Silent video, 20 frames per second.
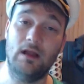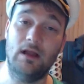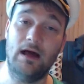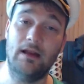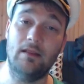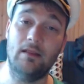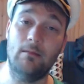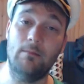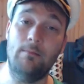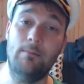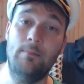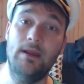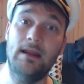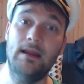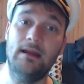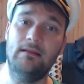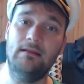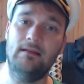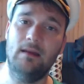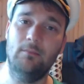of the
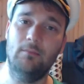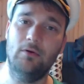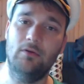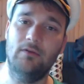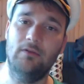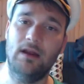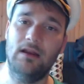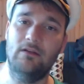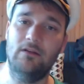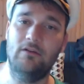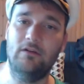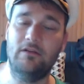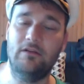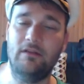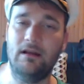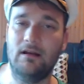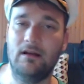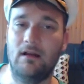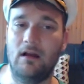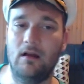big tempo advantages
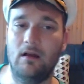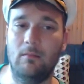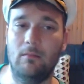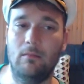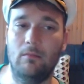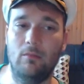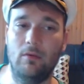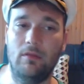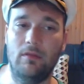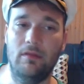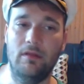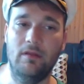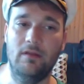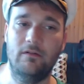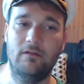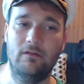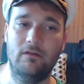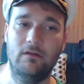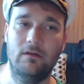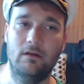that come with
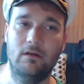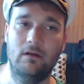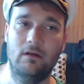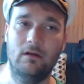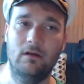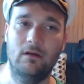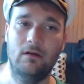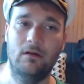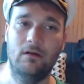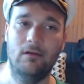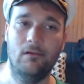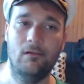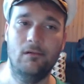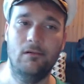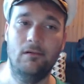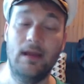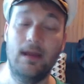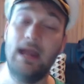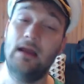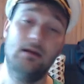this.
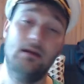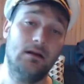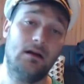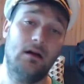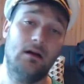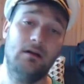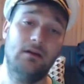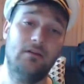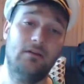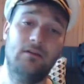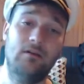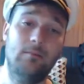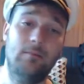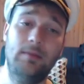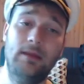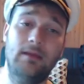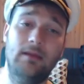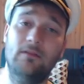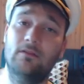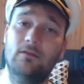And the card isn't a
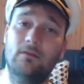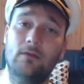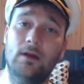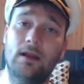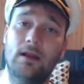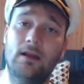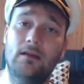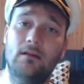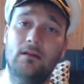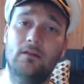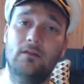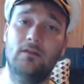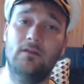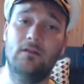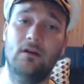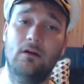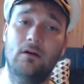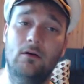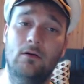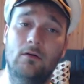beast, right?
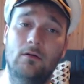So